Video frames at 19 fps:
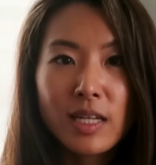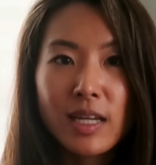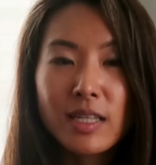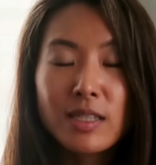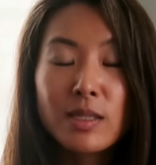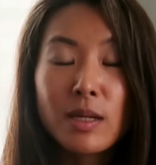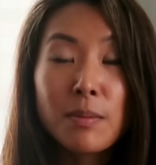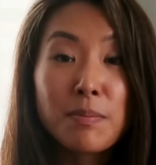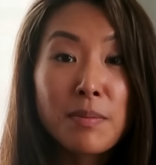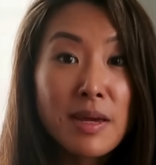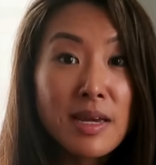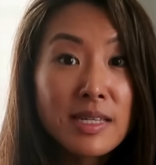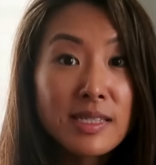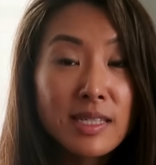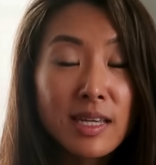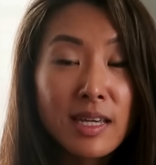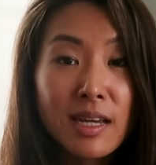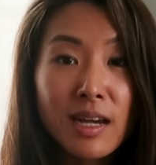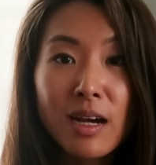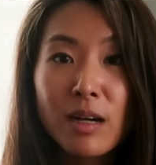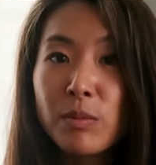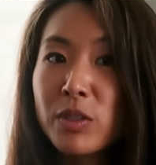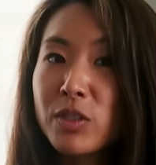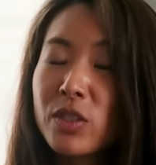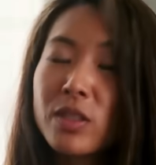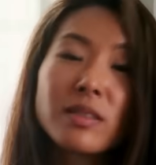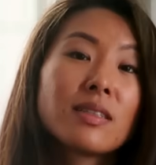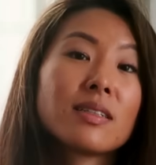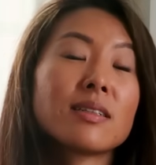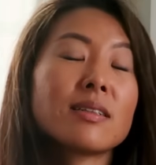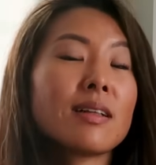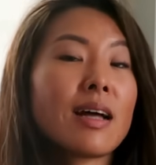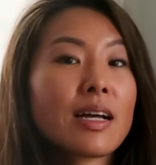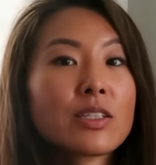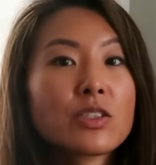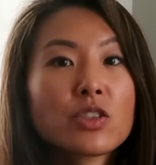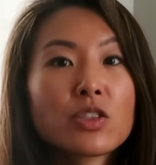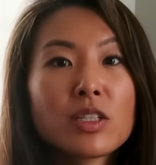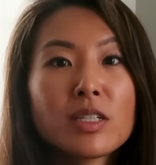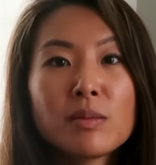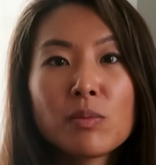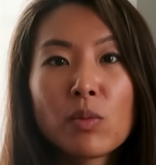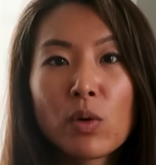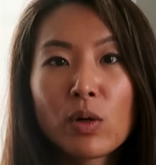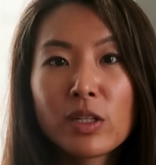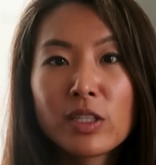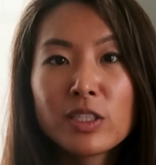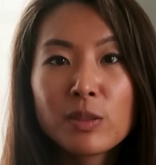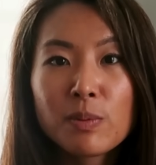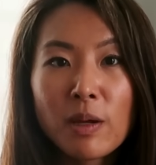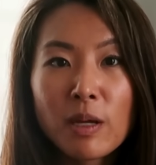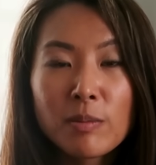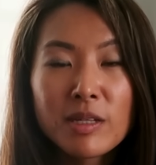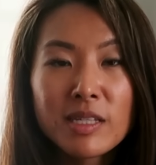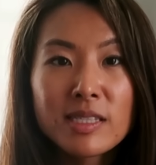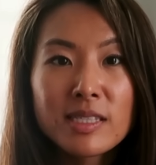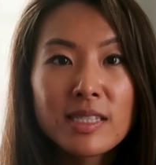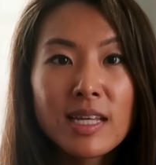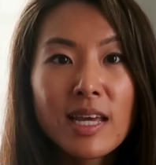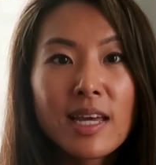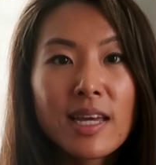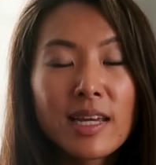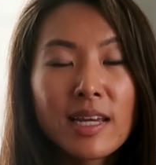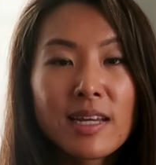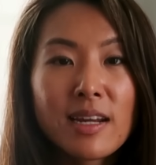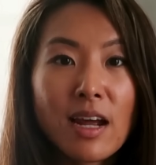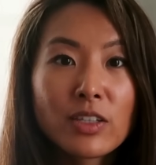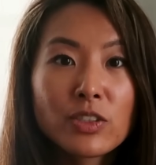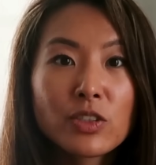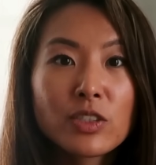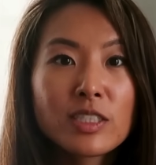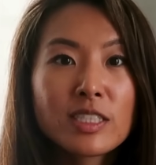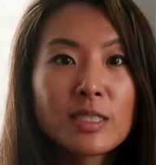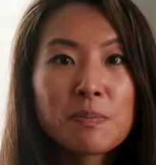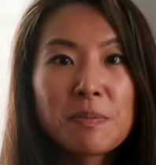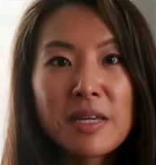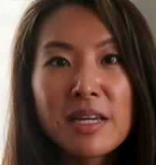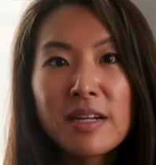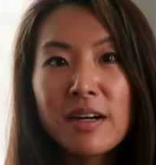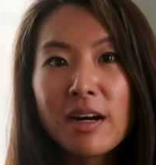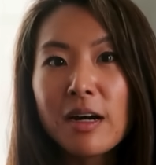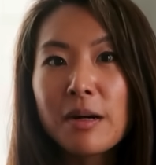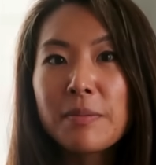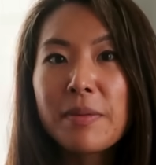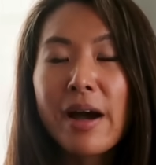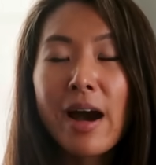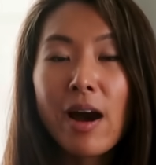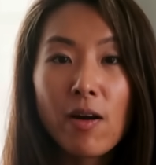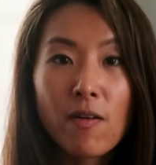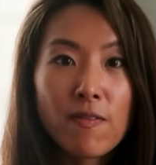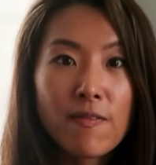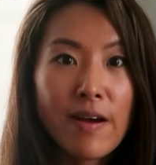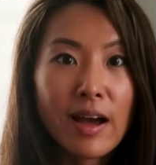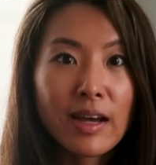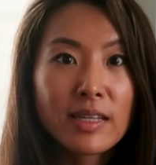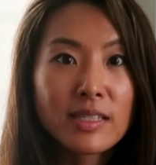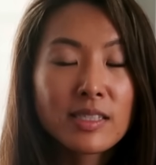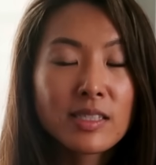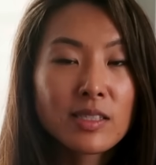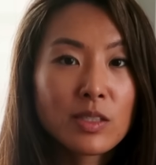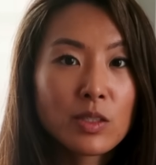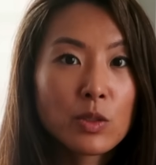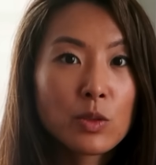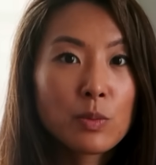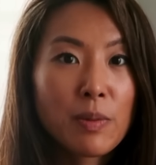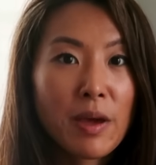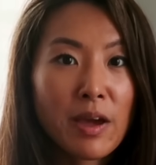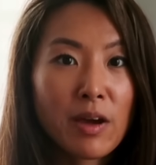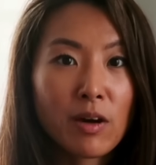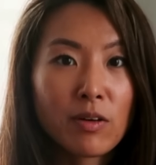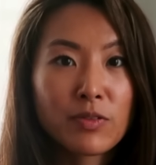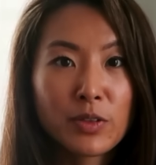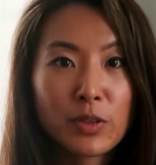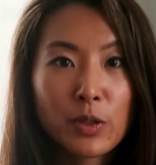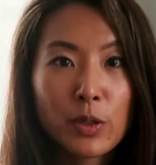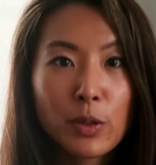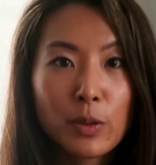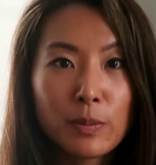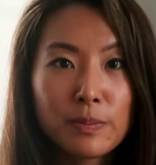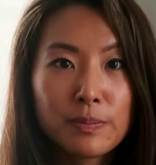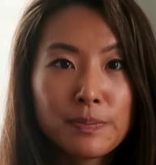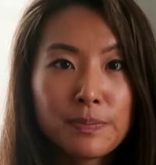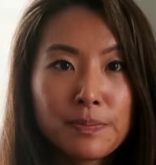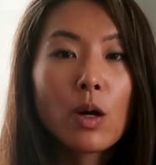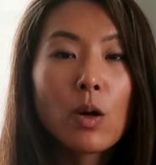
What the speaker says: It's amazing how much a little extra in mortgage payments can actually speed up how fast you pay off your home.